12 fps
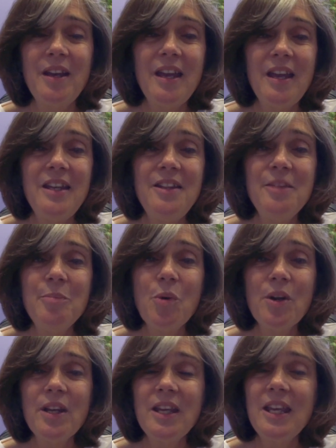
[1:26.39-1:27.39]
and in the
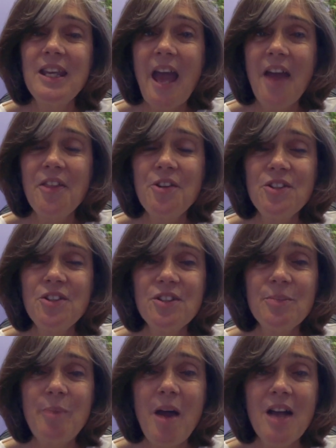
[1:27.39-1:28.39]
morning he gathers his
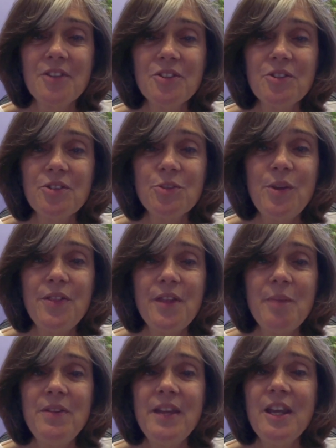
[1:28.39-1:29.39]
apostles with
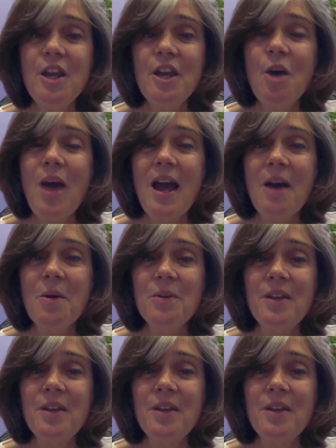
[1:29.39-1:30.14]
him and they go out,